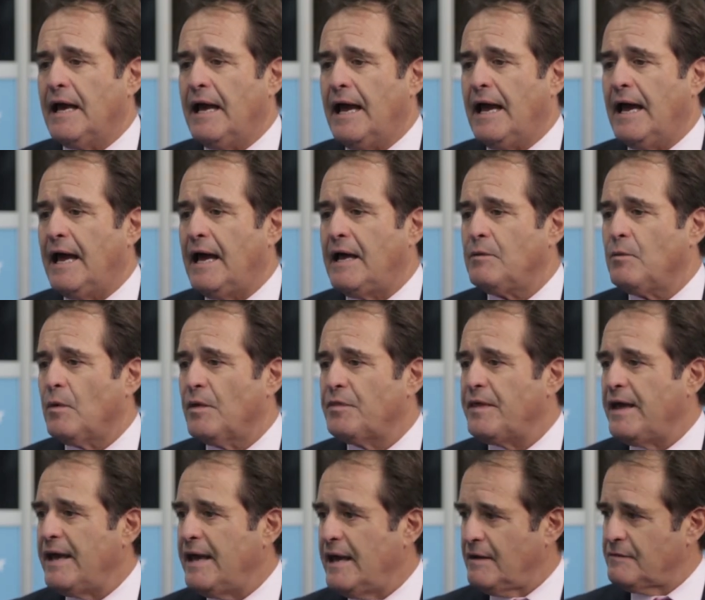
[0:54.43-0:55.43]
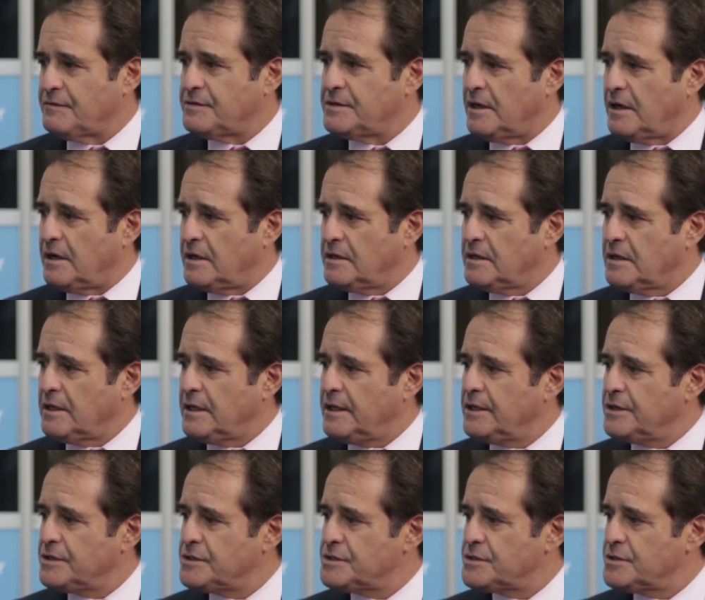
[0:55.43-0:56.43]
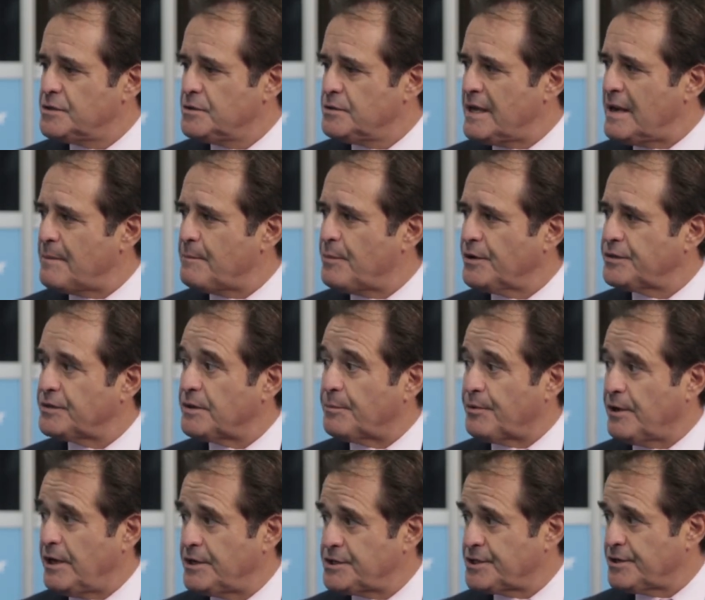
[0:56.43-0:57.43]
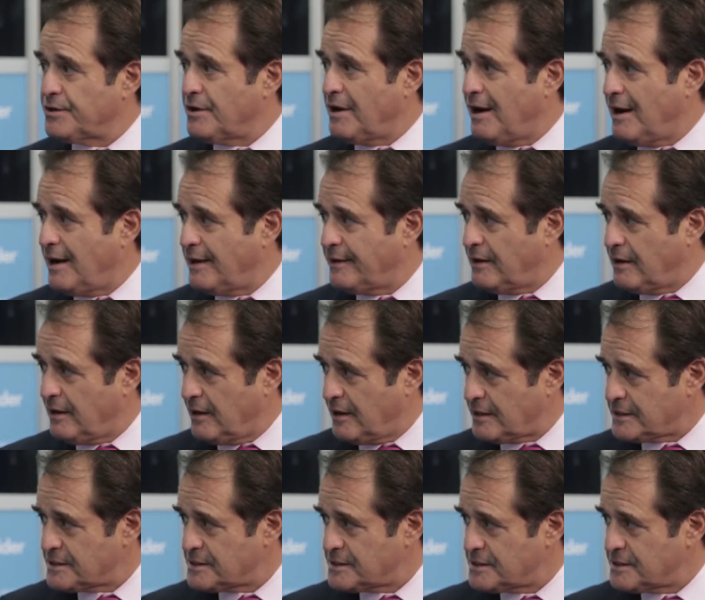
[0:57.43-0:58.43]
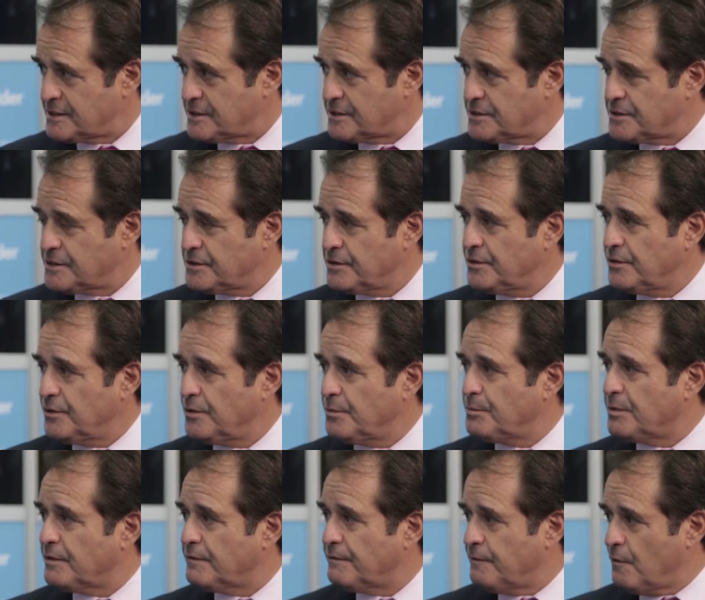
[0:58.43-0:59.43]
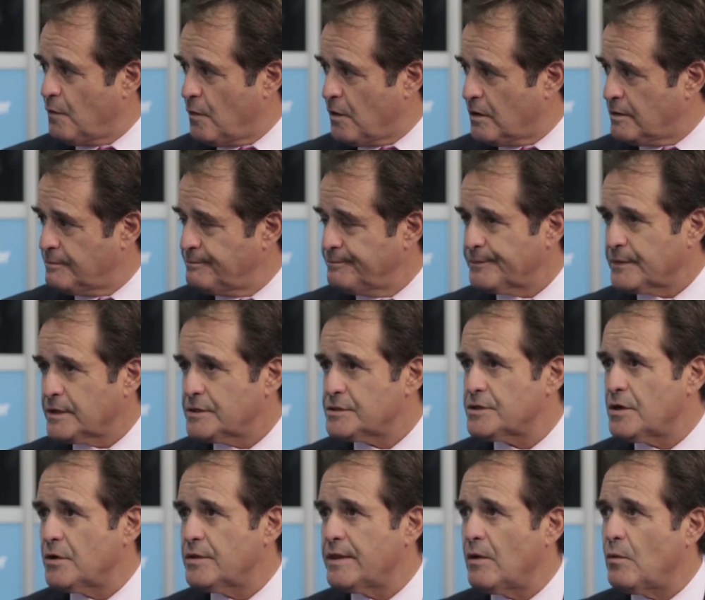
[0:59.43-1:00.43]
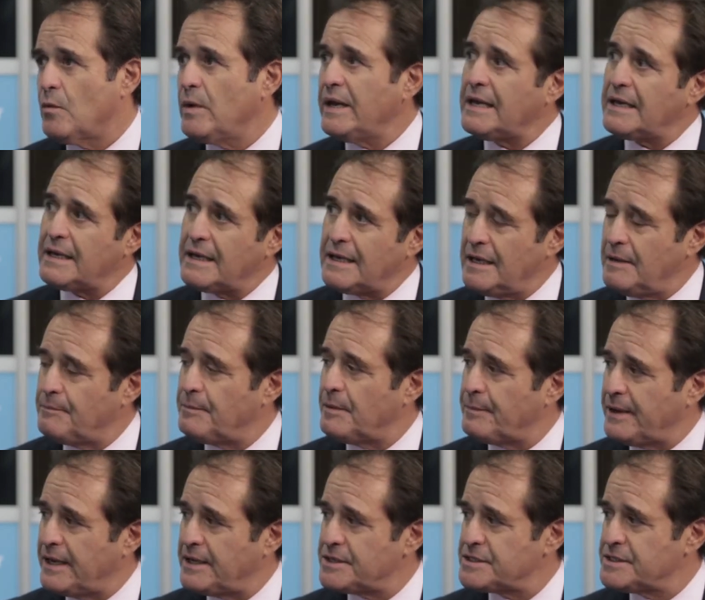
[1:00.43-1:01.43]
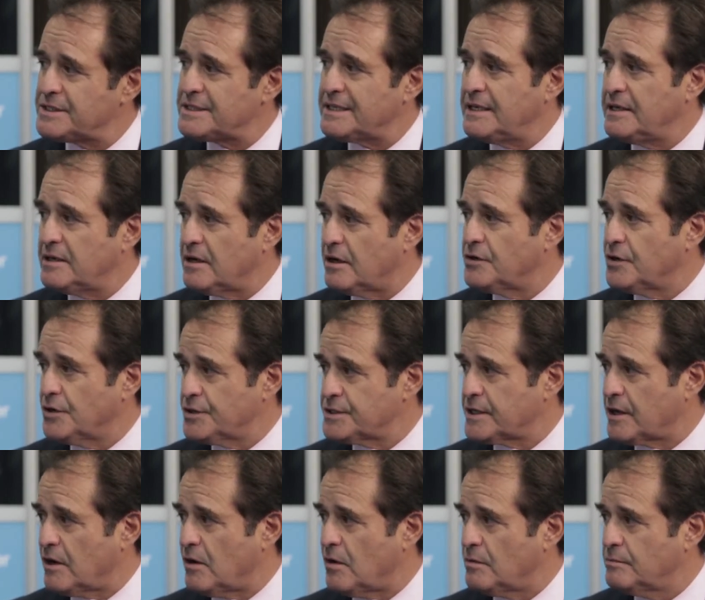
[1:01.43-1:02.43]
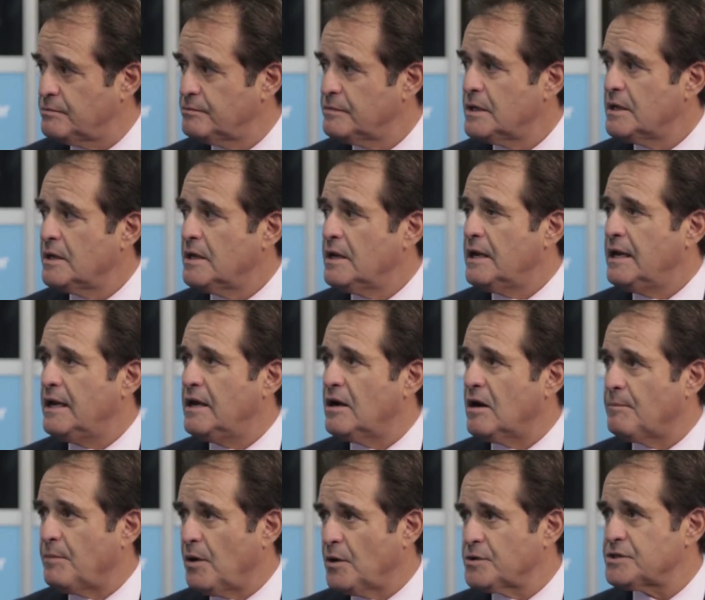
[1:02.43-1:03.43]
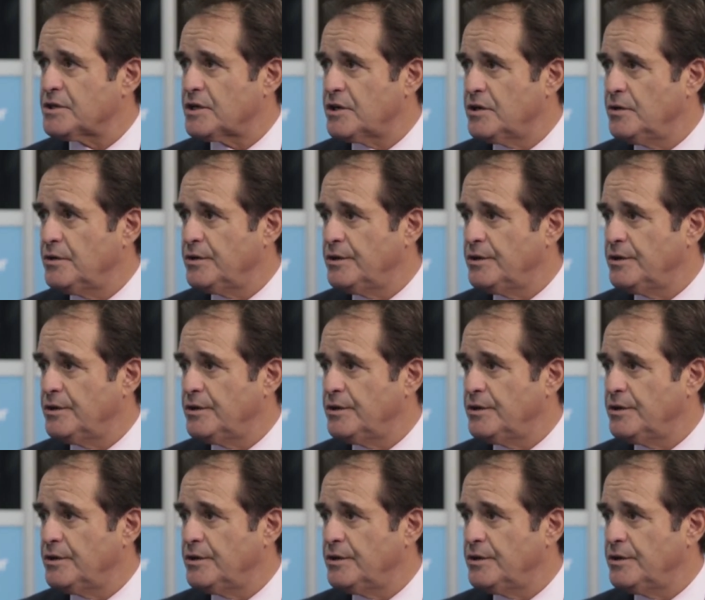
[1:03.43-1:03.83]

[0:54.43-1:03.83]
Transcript: And what they have done is to then put the pressure on us to perform so that we can keep a patient in our nursing home, in our post-acute